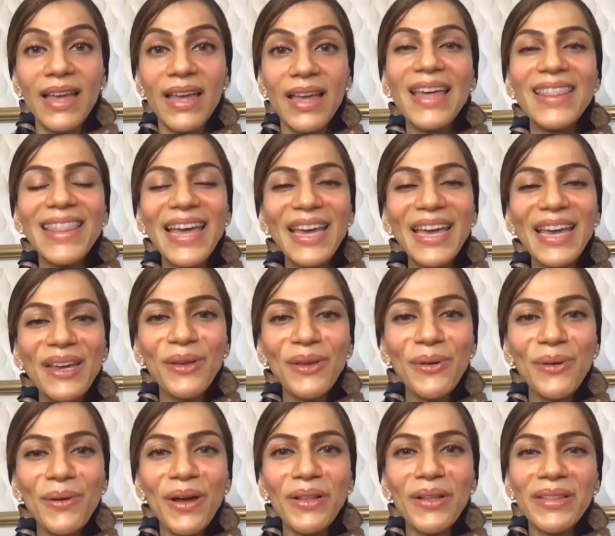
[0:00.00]
Thank
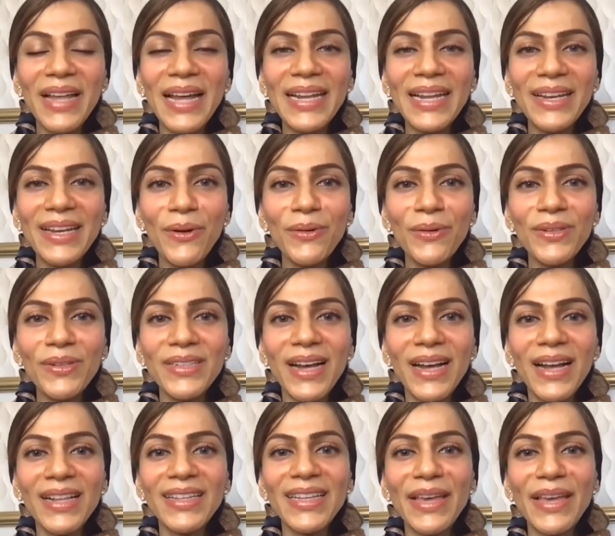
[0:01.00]
you. On that note,
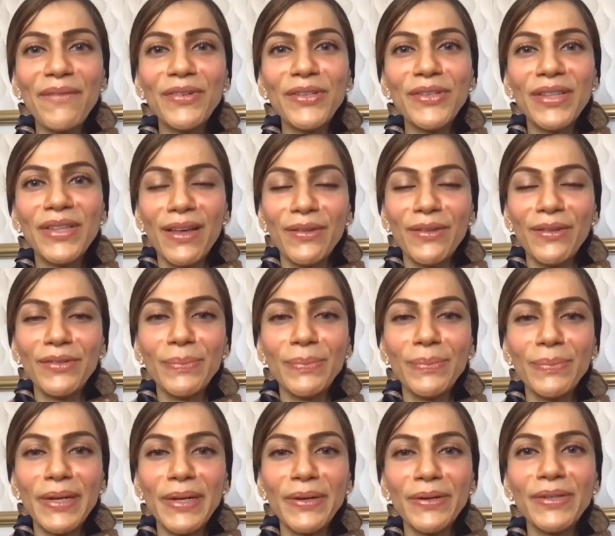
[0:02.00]
I'll give it to the other
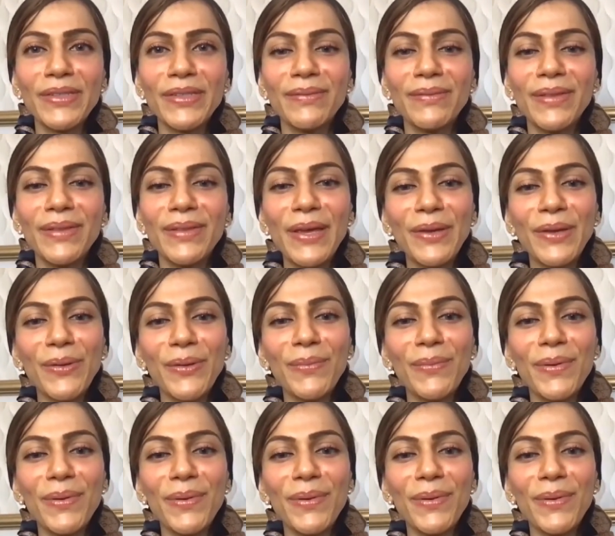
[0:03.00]
speakers. Thank you.
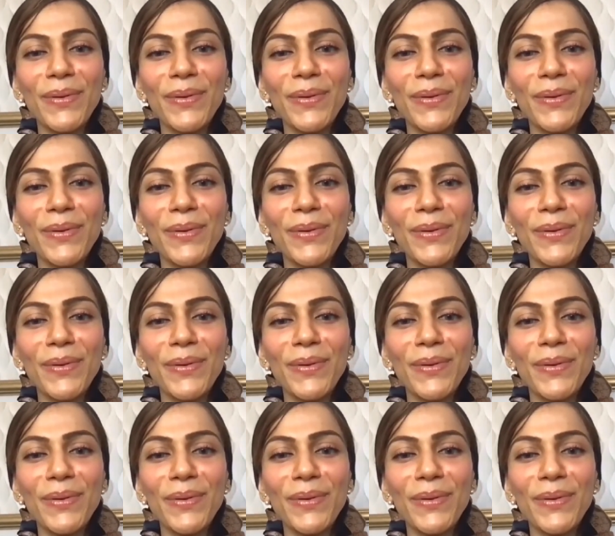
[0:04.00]
Bye-bye.